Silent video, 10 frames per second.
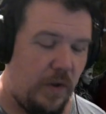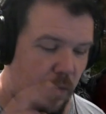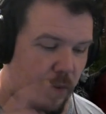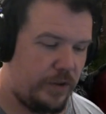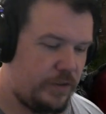
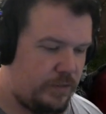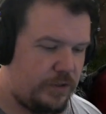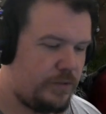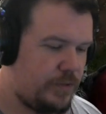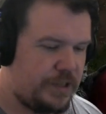What you
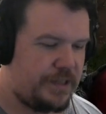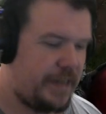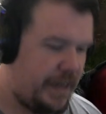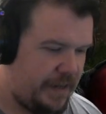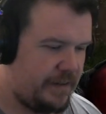do
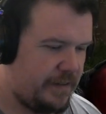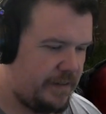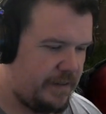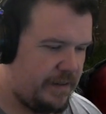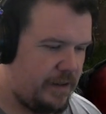today
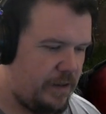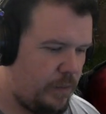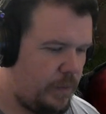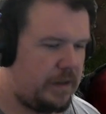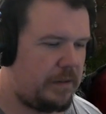
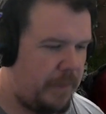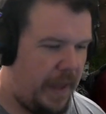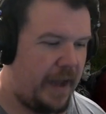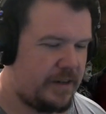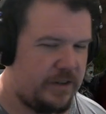will impact